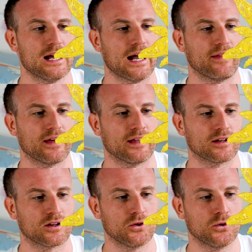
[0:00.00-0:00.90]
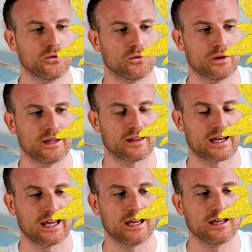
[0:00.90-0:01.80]
and then glued with
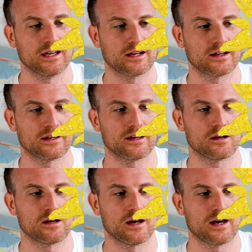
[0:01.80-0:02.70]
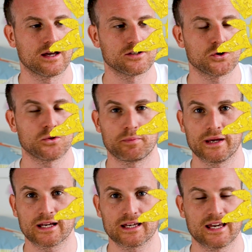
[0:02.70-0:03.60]
a
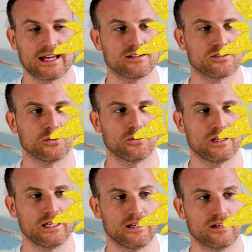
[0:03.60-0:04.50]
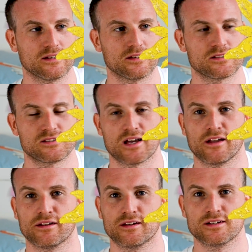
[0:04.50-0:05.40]
toothpick into the
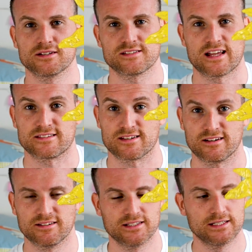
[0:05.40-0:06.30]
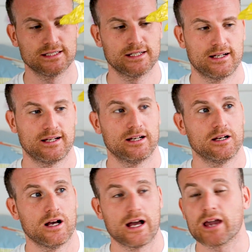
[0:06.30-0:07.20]
sun centre.
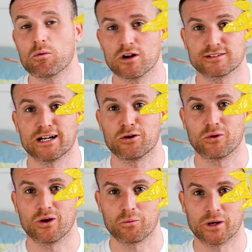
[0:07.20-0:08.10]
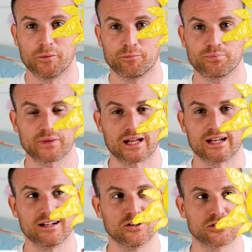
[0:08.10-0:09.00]
It worked out quite well, and
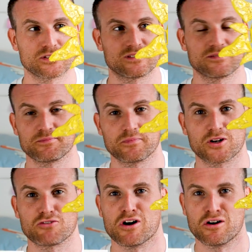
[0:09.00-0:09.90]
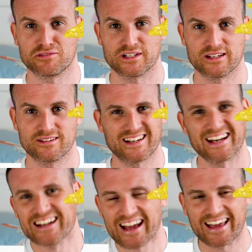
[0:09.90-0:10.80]
it looks crafty,
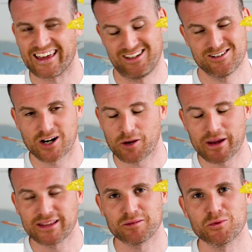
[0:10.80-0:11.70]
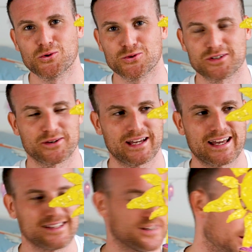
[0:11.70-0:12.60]
and hey, I made them all, so
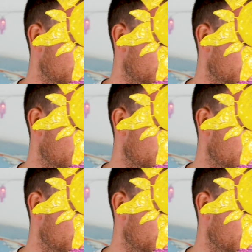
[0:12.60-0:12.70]
you